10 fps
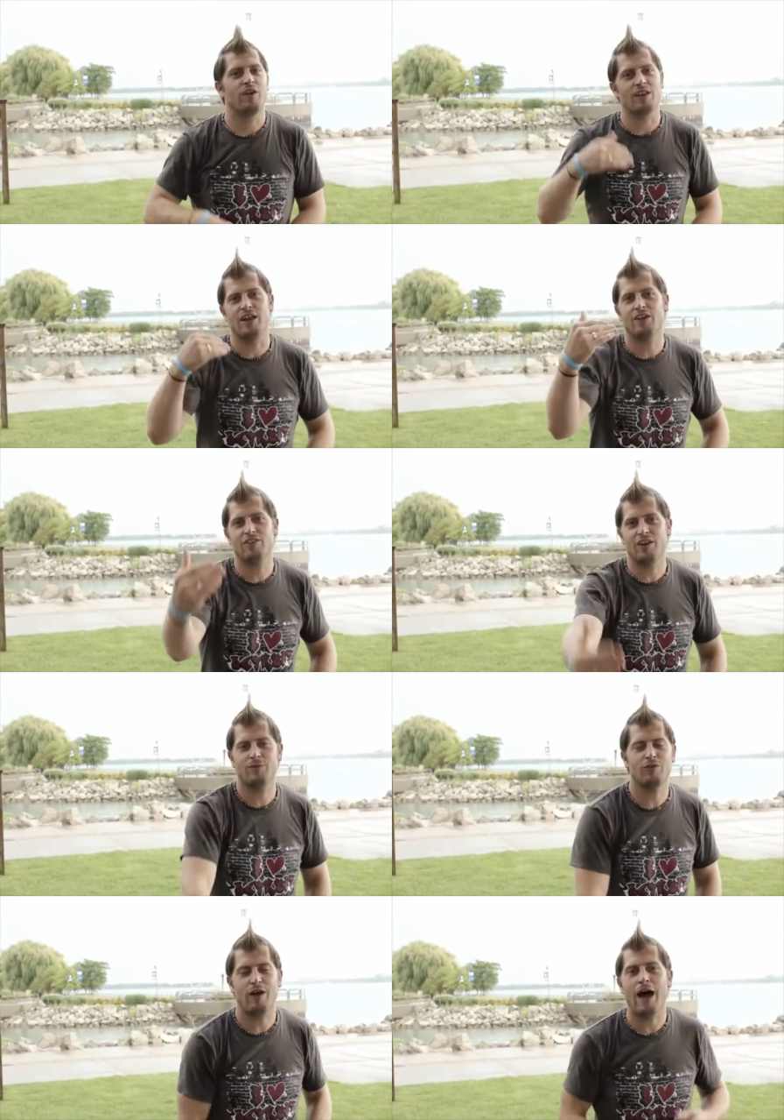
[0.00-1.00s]
think a lot of times
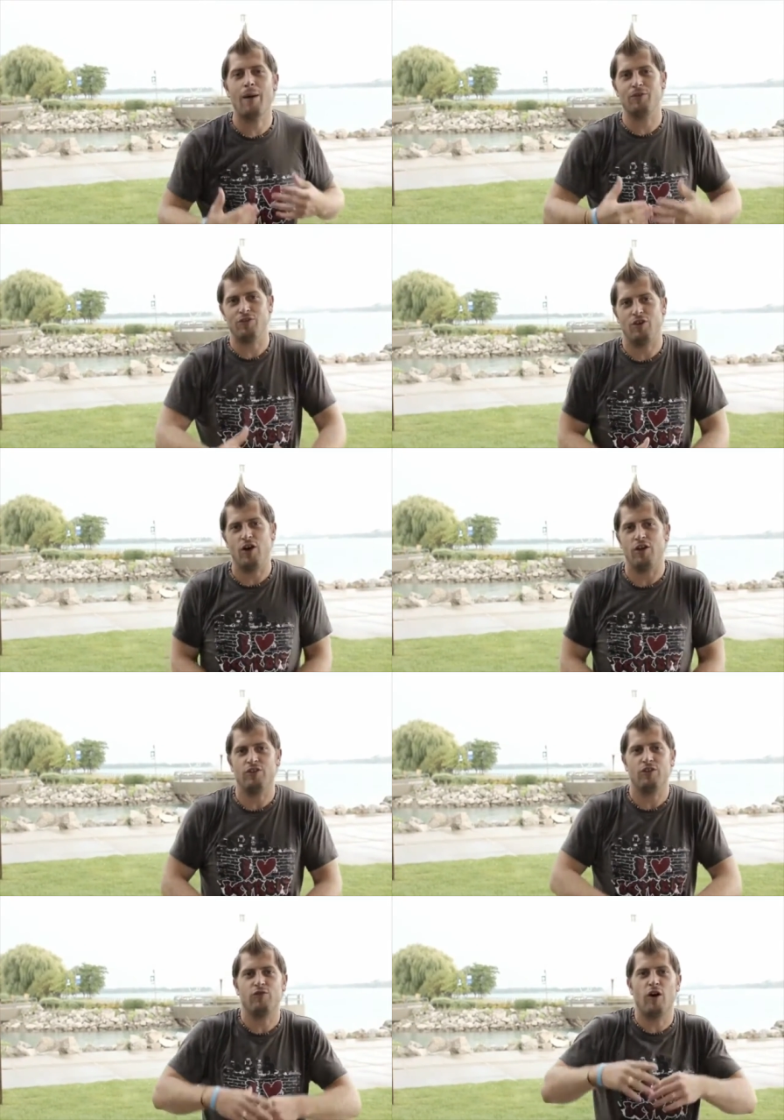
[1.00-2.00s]
that's what happens to us
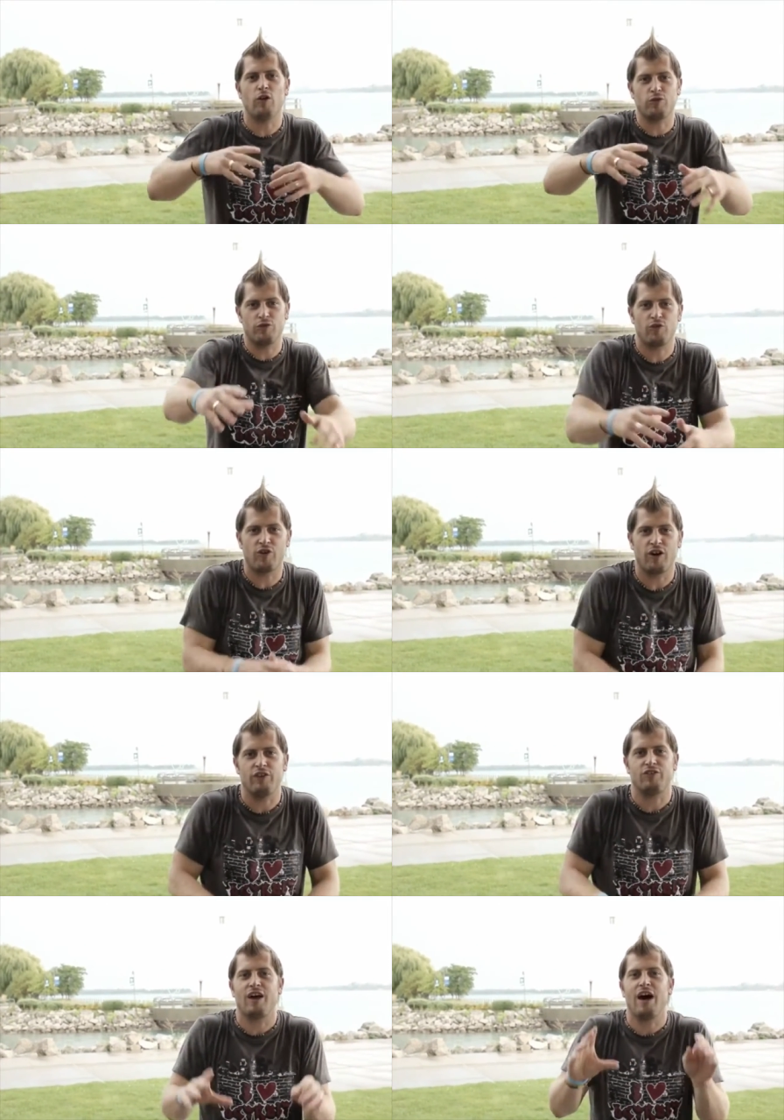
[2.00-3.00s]
as followers of
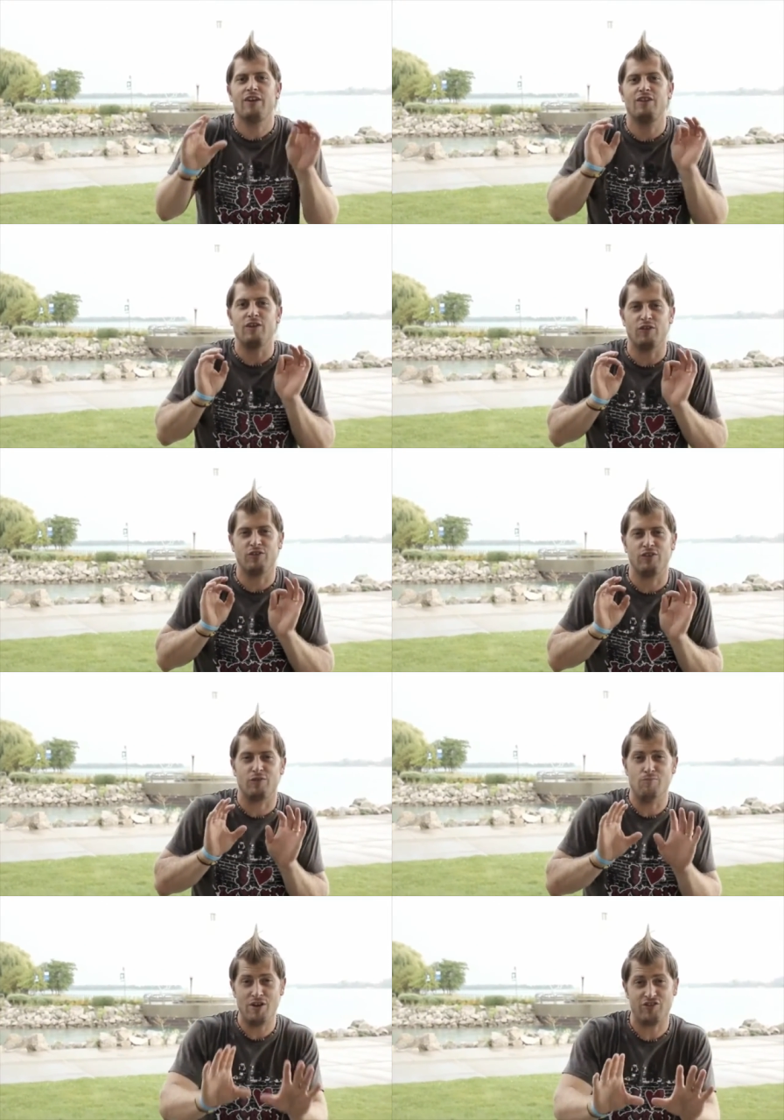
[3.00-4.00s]
Christ. God has given us this
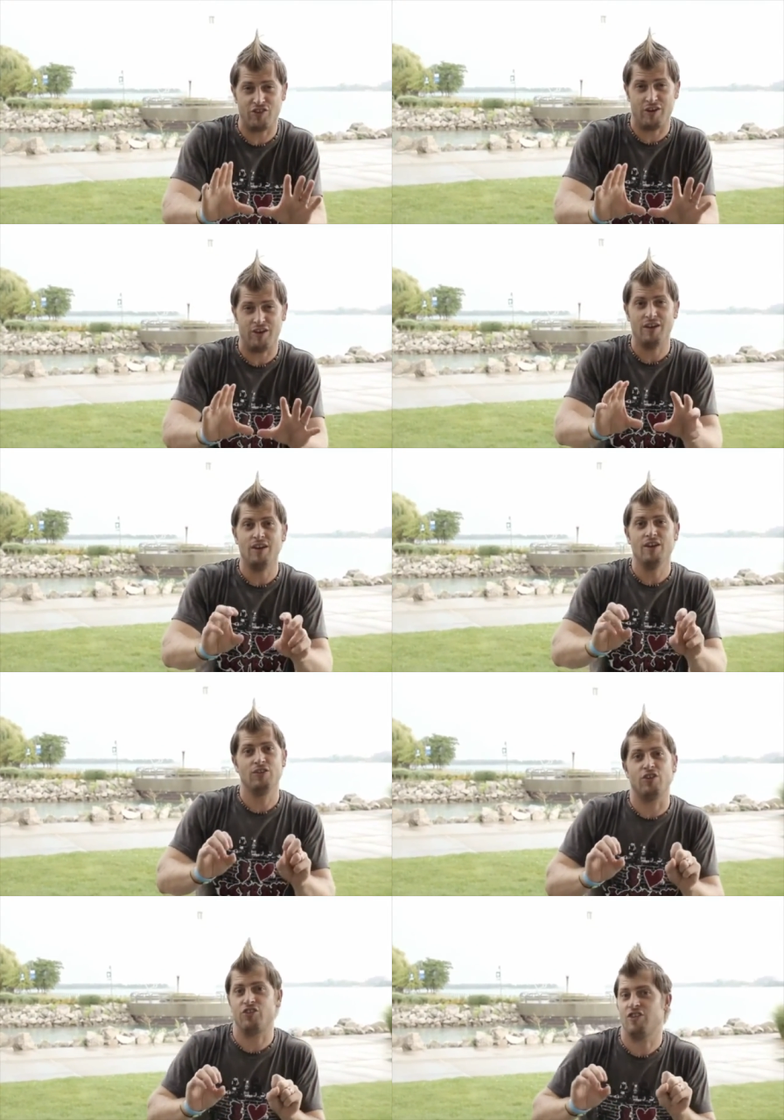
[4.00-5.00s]
mission
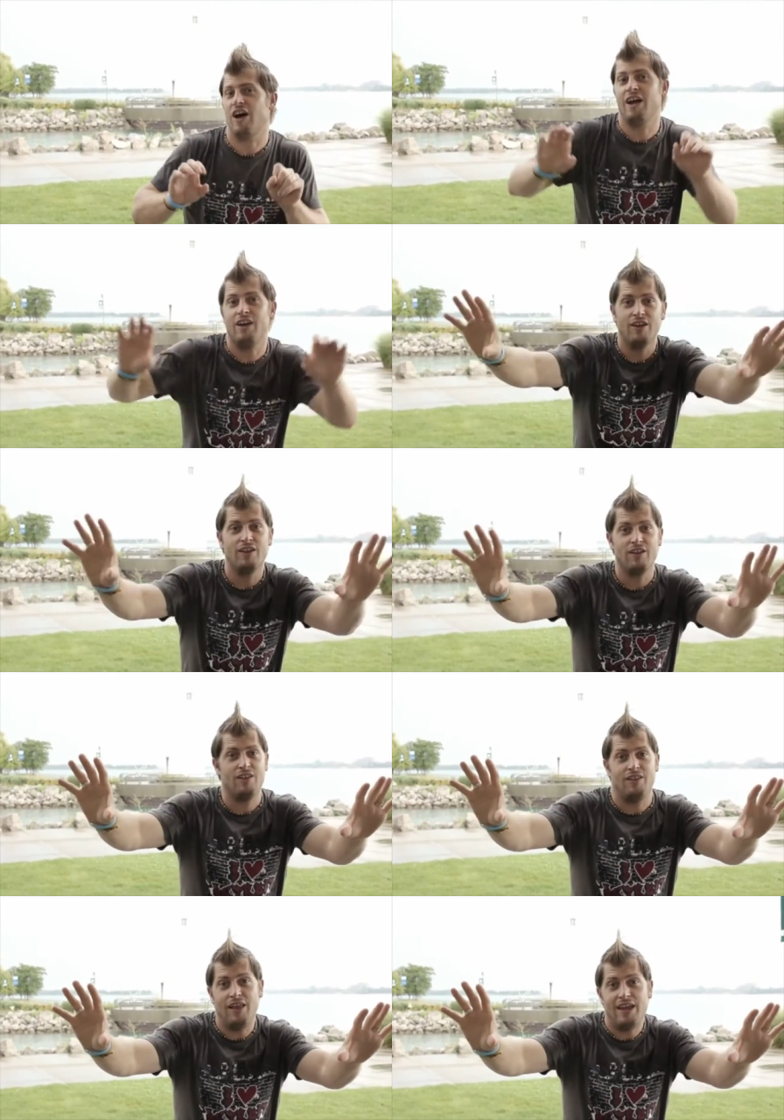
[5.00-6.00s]
to shine
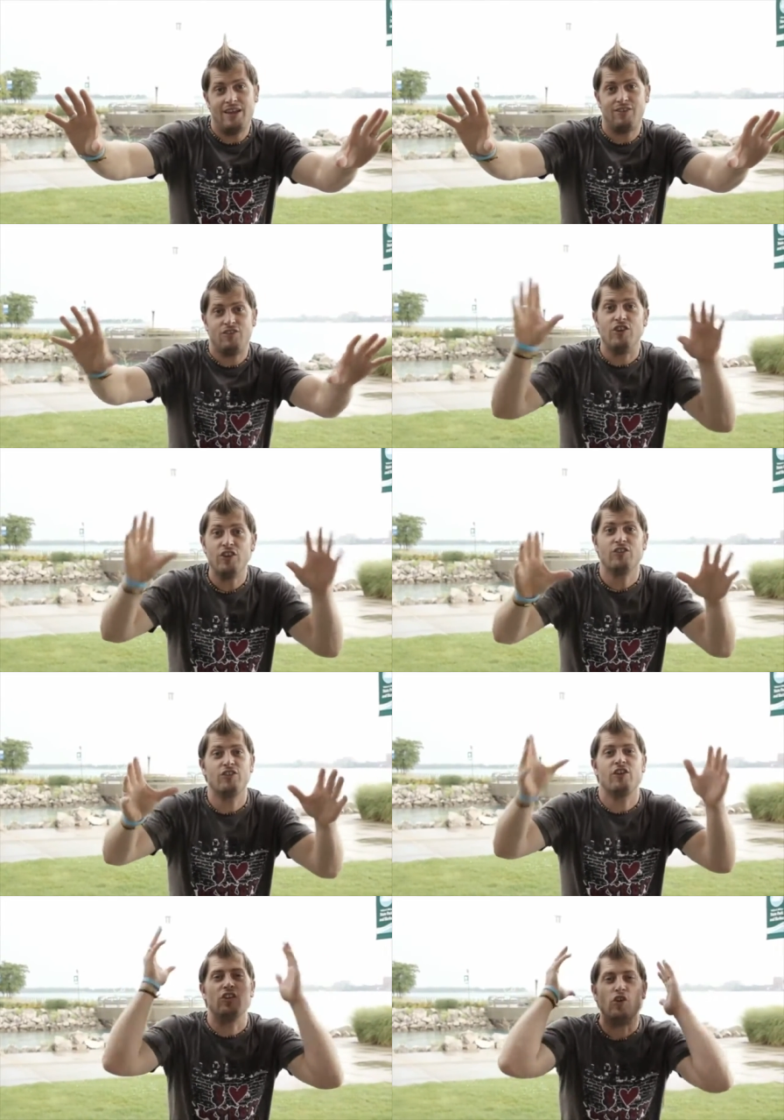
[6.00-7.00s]
light.
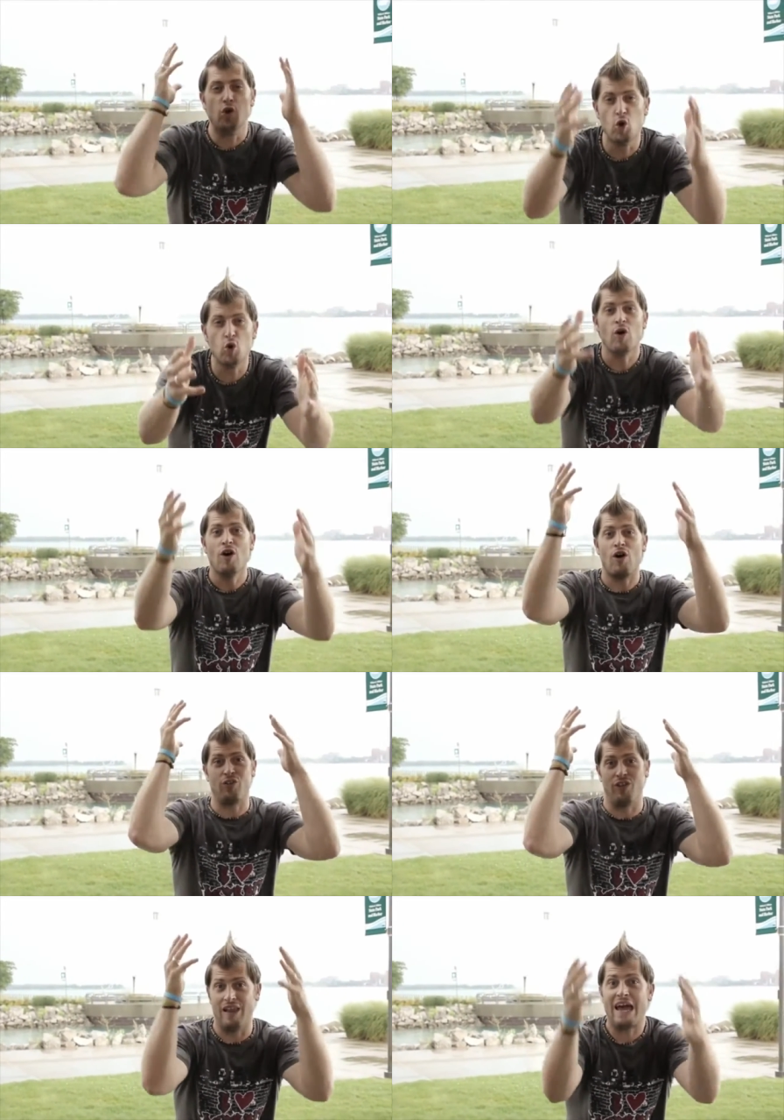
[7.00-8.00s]
Jesus said, You are
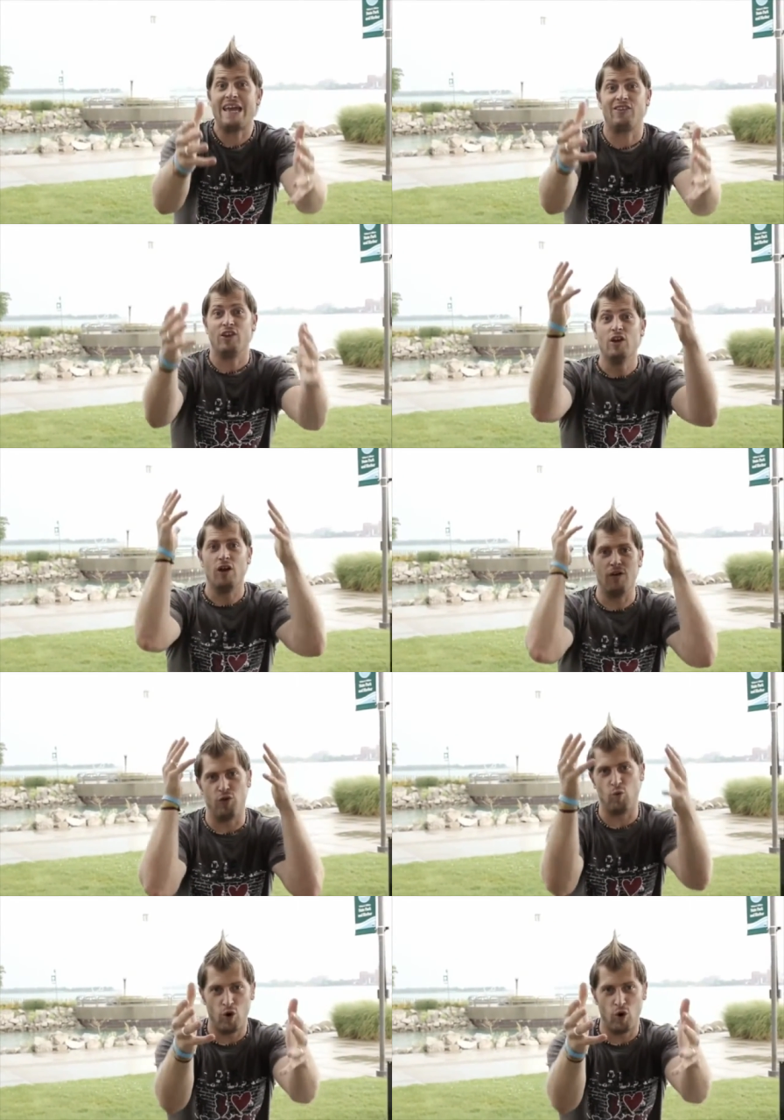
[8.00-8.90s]
the light of the